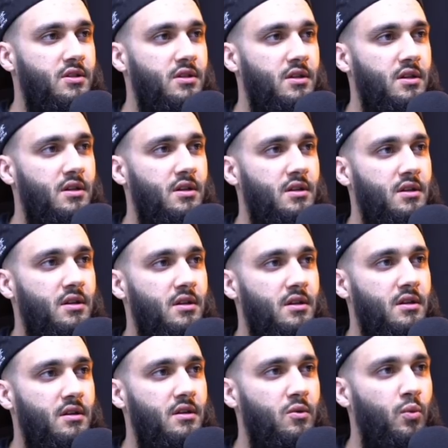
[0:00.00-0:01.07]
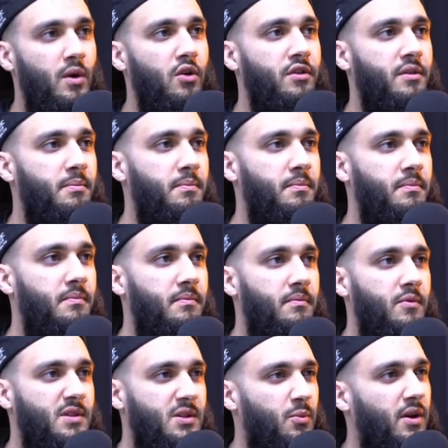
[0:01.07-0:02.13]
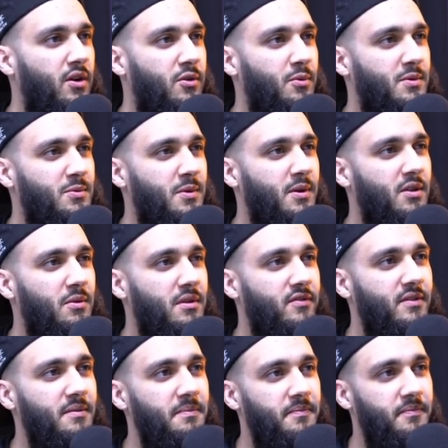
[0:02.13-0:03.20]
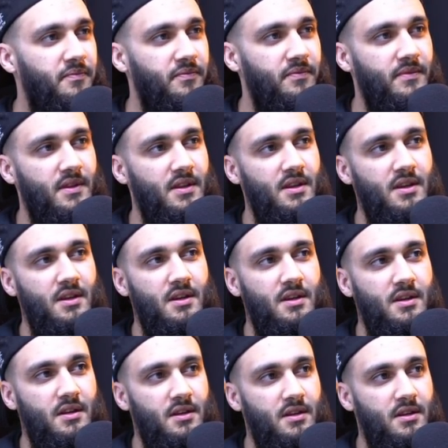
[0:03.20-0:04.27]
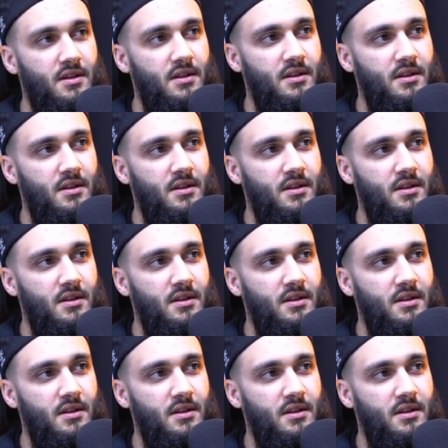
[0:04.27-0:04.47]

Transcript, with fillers: age. Wealth. Is it wealth? Was wealth one? I think wealth was one as well, yeah.